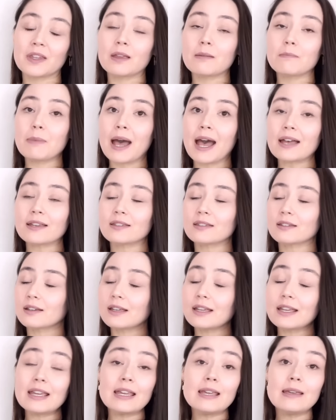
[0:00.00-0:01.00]
Past
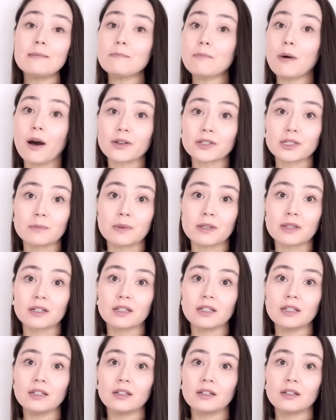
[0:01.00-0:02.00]

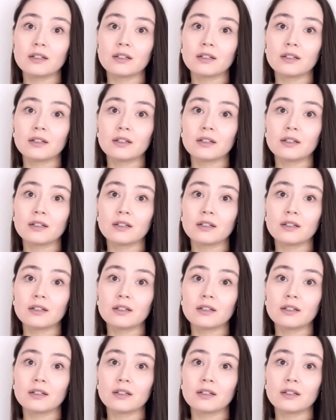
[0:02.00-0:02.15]
impossibility.